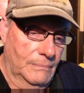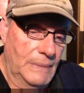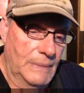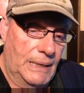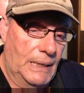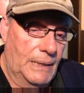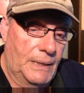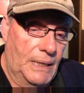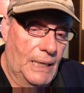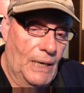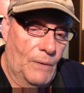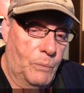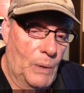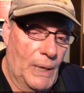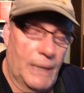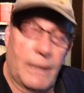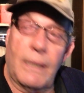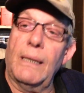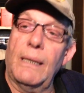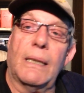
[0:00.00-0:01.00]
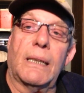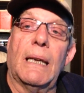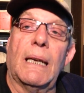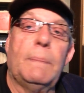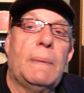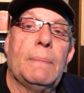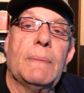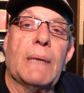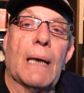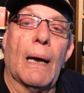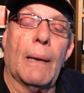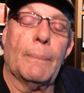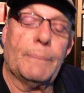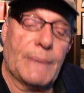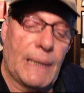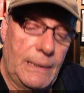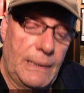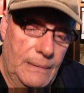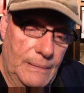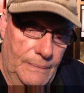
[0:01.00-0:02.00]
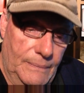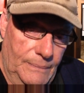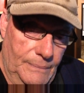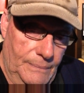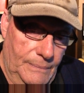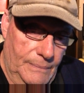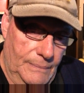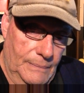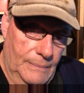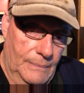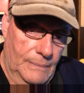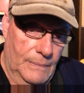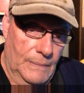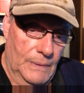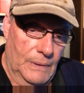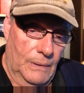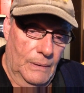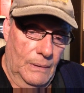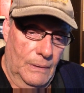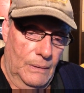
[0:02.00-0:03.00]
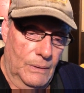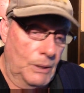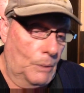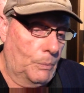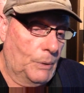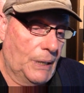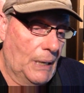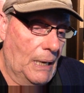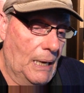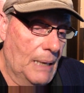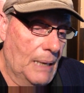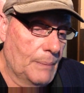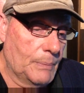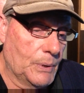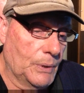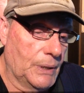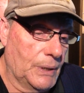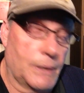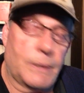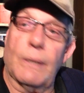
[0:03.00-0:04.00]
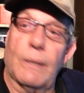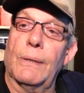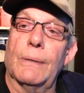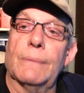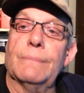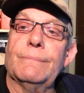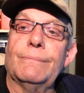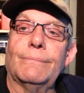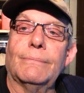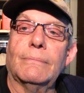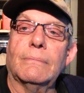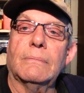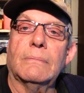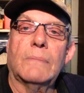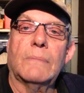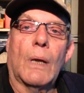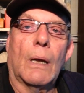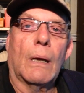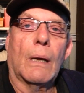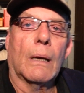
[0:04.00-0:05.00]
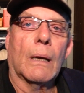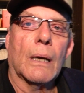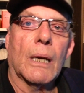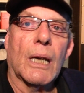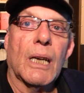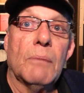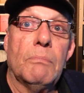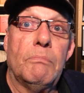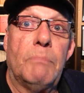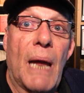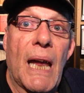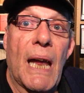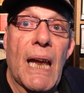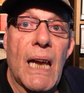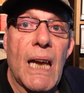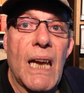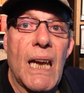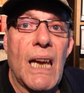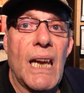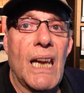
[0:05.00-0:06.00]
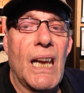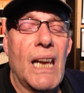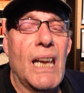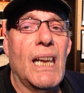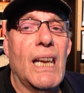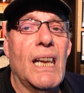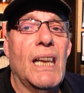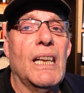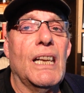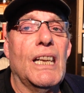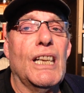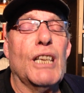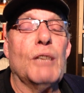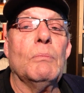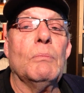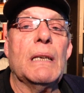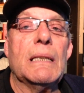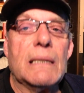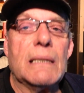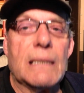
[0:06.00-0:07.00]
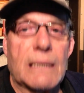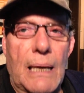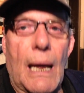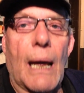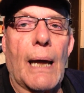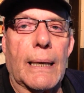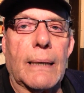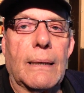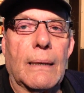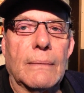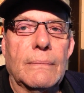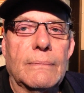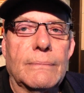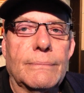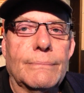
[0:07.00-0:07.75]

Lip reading: And he did have Wendy to keep him company. So what harm could it do? Big mistake.